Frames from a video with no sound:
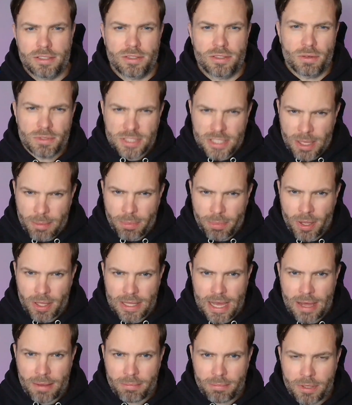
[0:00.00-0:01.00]
Don't skimp on
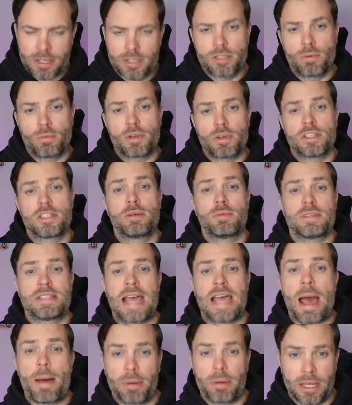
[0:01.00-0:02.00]
that because you want to see what's
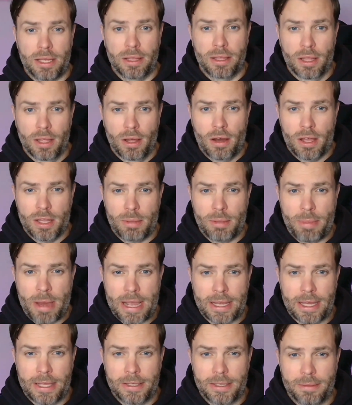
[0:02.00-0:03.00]
happening on the
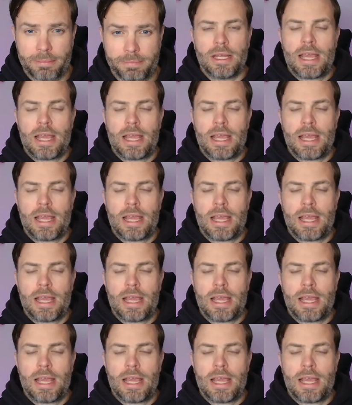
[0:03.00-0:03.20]
back end.